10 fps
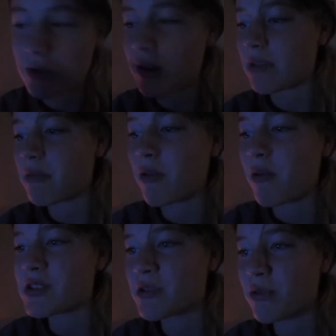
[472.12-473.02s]
you with, and we all
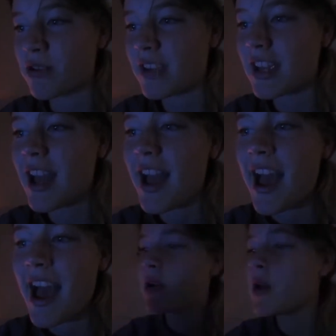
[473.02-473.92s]
watch a movie.
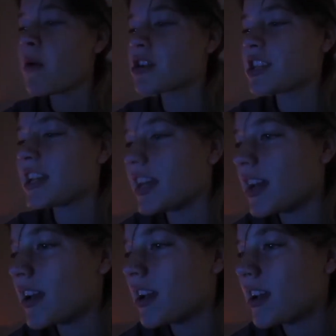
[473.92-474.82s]
What are you watching
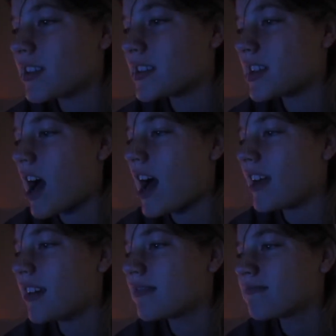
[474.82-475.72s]

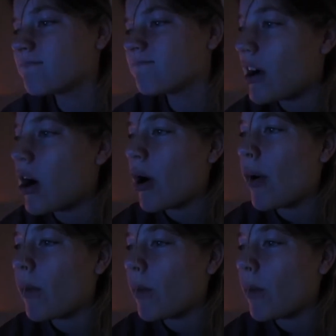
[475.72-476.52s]
tonight? Watching